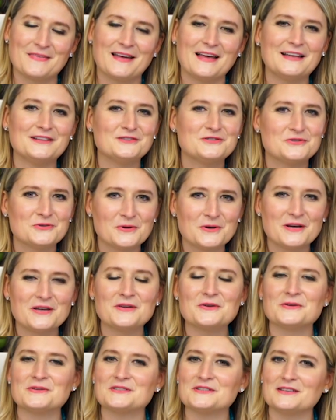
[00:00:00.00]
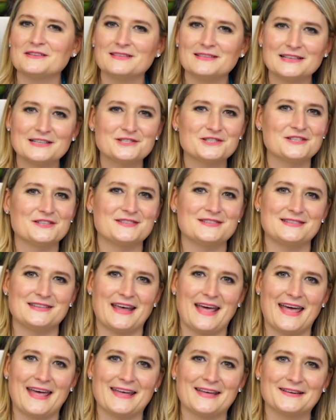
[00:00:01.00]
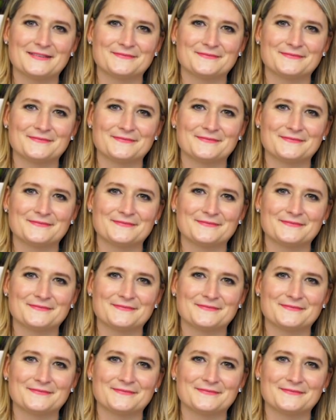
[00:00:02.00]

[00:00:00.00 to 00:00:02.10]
Enjoy your delicious day.